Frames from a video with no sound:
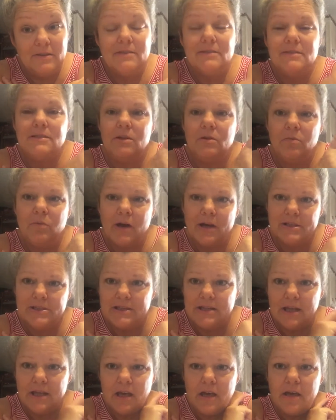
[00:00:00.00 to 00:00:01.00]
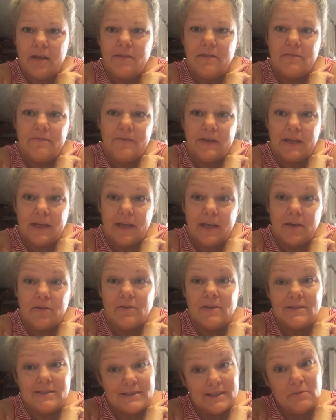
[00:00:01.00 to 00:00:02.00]
So watch the other video
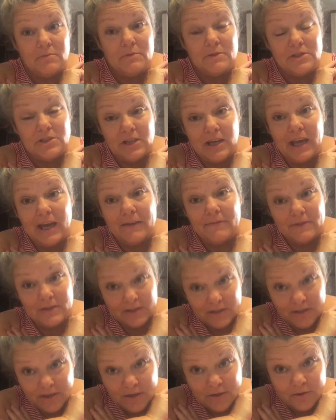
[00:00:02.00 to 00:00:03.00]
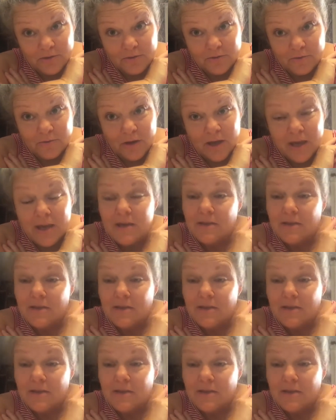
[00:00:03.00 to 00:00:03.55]
to see what you have to do